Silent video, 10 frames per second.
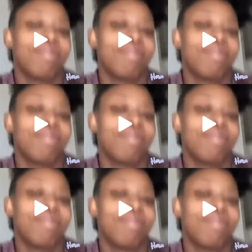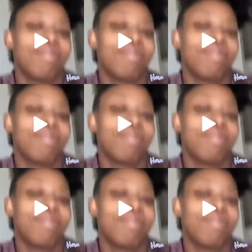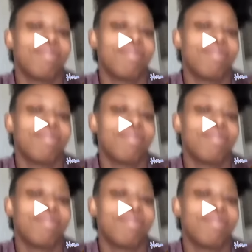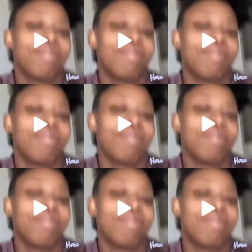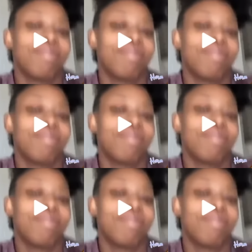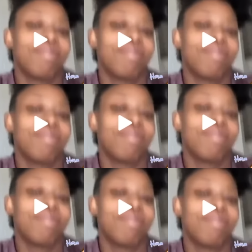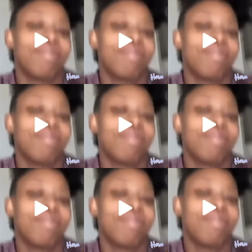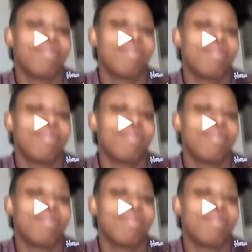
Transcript: This person isn't speaking.